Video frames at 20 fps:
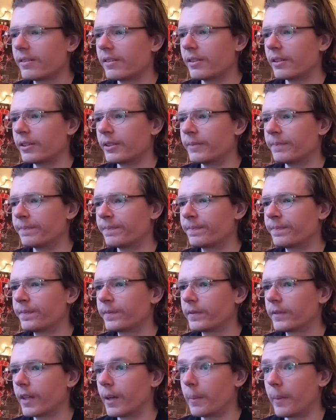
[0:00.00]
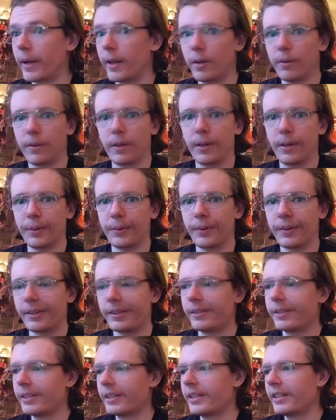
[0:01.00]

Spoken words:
on my own anyway.